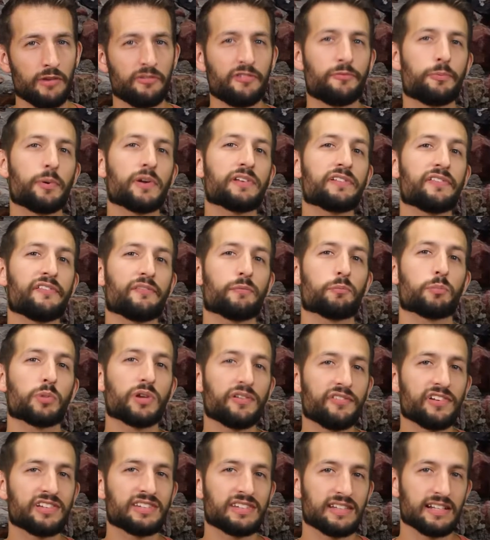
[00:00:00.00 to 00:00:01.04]
We've
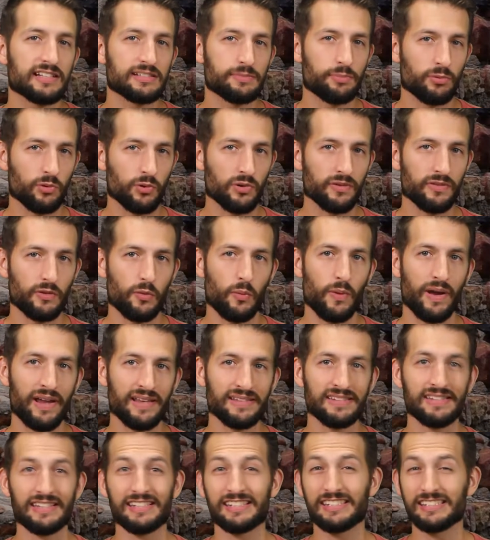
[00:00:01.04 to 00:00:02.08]
previously explored the
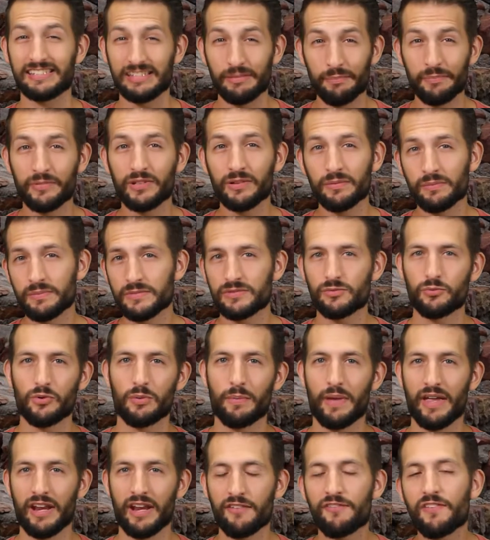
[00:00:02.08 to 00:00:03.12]
ways these symptoms
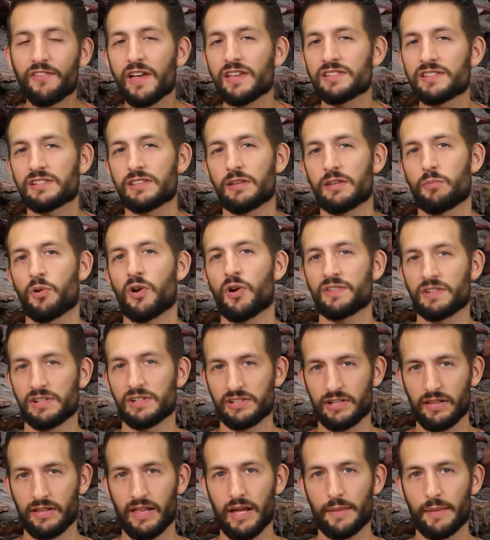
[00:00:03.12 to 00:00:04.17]
were manifest in the Bronze
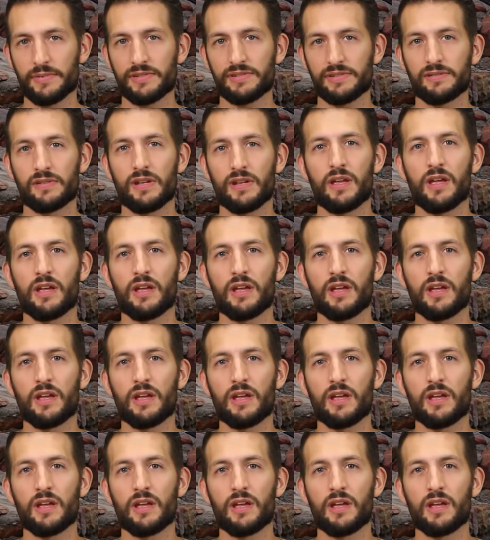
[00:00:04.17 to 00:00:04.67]
Age collapse.